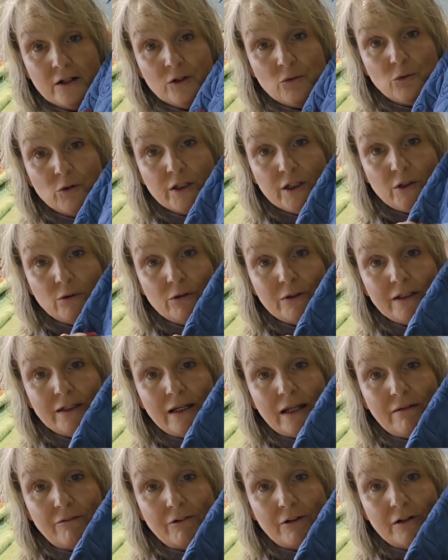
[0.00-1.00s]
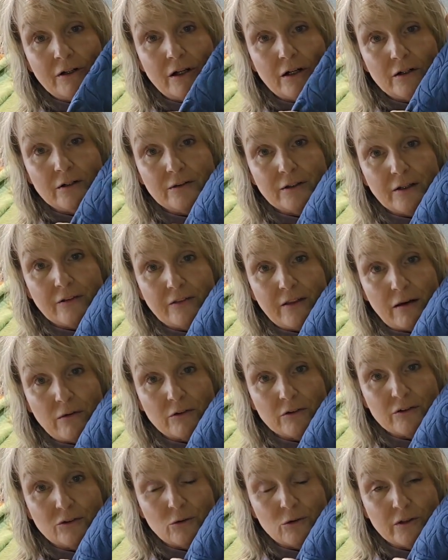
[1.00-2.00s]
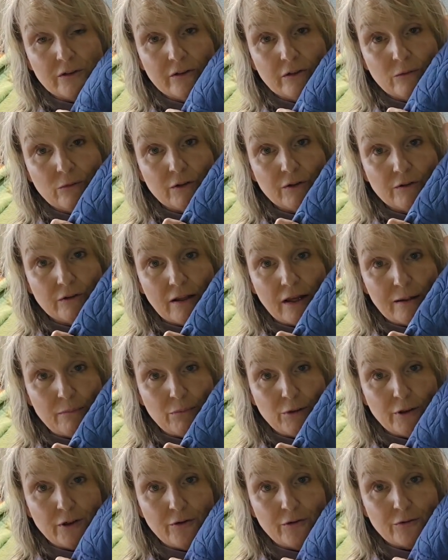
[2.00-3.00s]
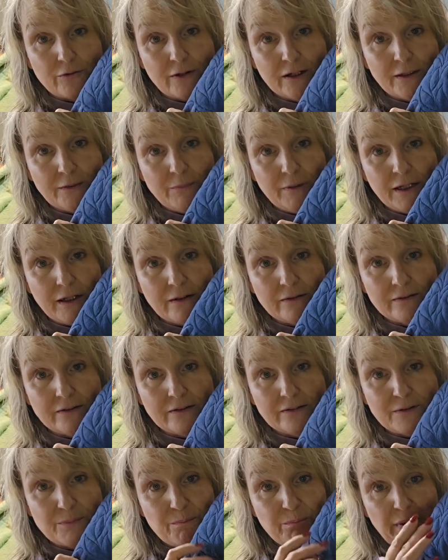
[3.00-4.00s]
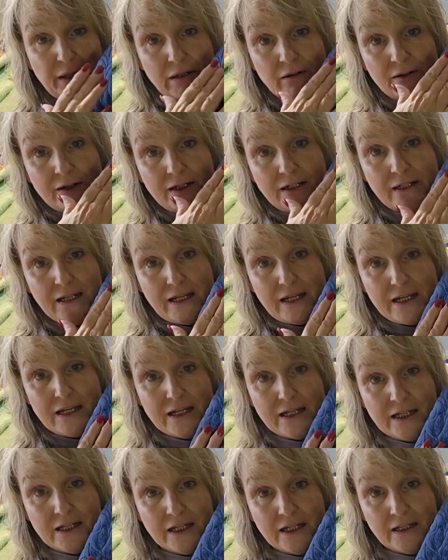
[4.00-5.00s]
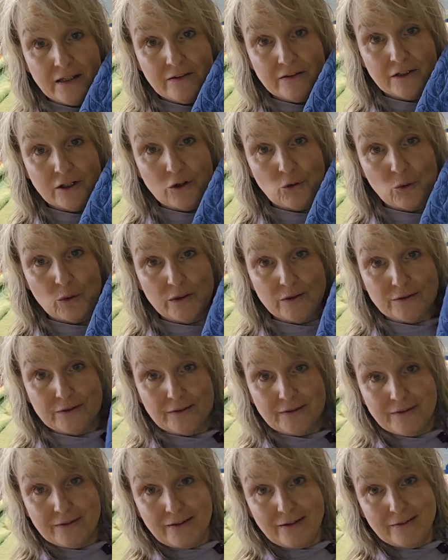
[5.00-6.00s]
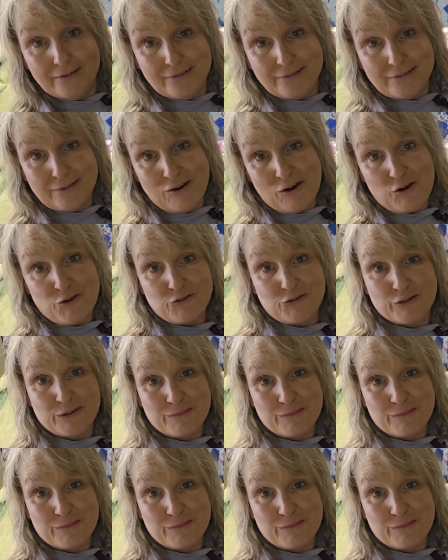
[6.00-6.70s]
Well, you would never know that that was quilted with light blue thread because it's buried in the quilt itself.